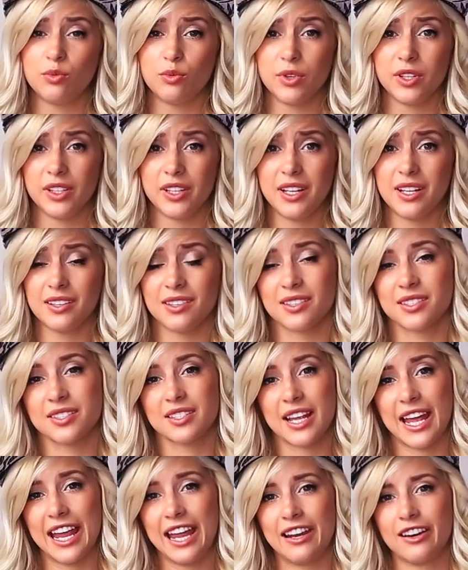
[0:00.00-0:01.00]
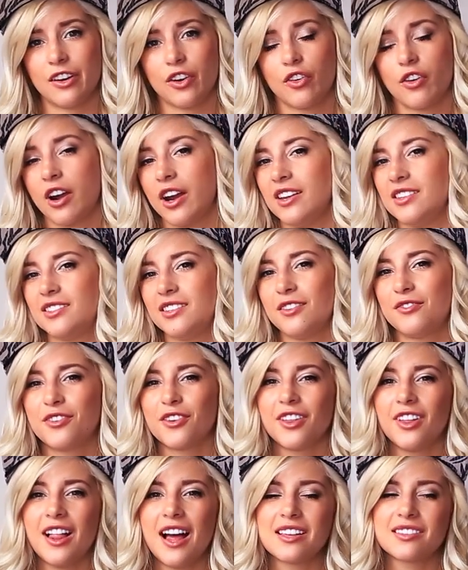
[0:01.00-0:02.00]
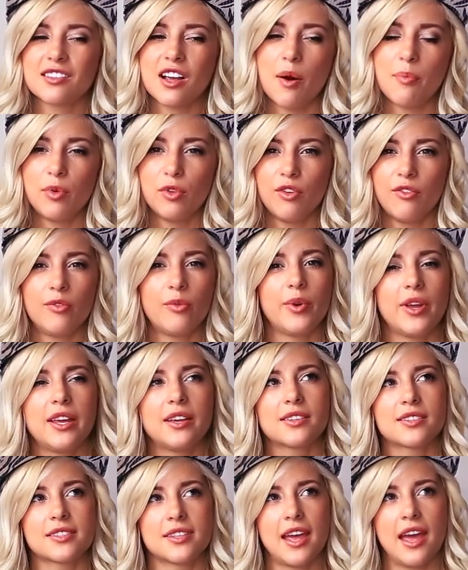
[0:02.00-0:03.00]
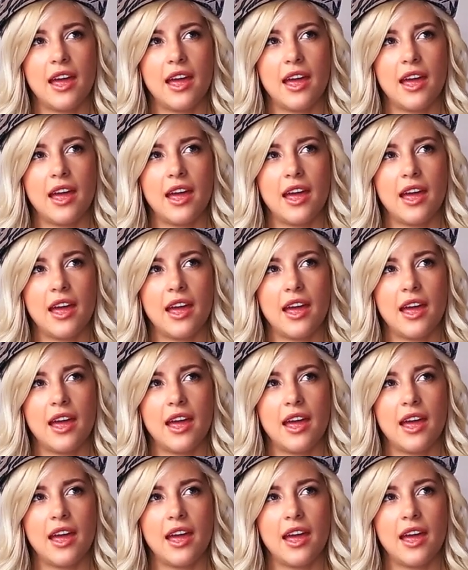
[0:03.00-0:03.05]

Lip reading: really insane and crazy for the last couple of weeks,